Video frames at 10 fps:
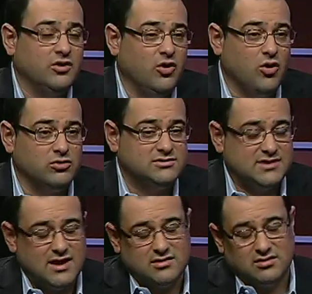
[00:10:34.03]
The gold
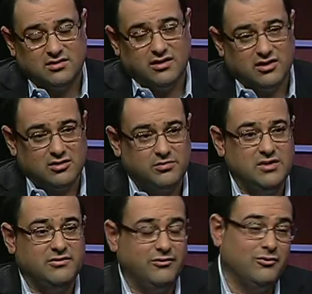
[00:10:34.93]
standard
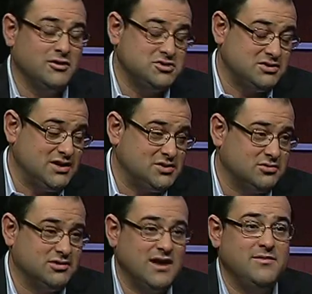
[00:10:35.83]
therapy for
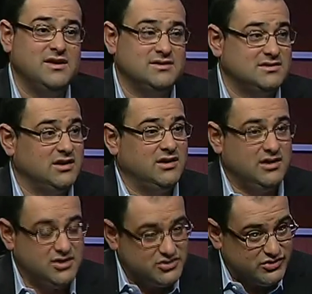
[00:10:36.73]
gestational diabetes
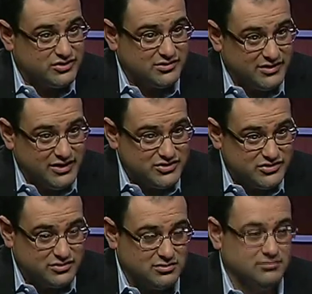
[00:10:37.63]
is certainly
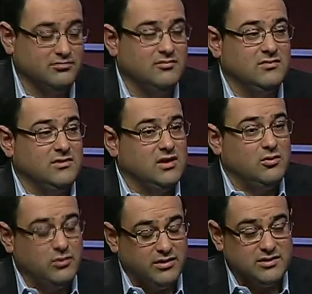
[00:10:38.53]
insulin.
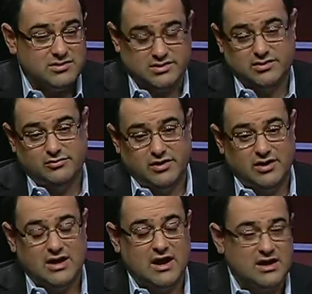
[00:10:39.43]
With insulin,
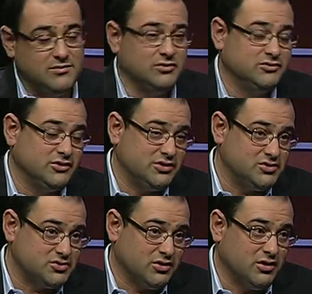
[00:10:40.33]
we are able to
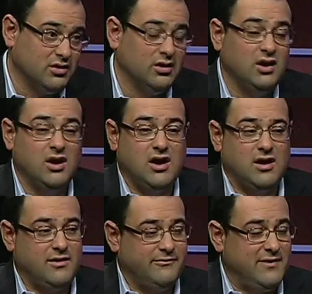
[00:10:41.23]
control
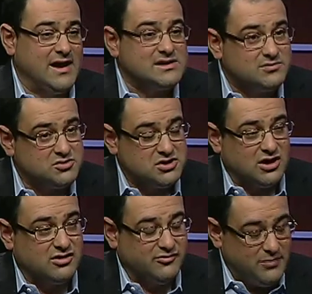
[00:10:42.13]
vast
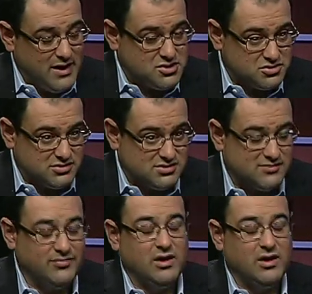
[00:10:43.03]
majority of patients.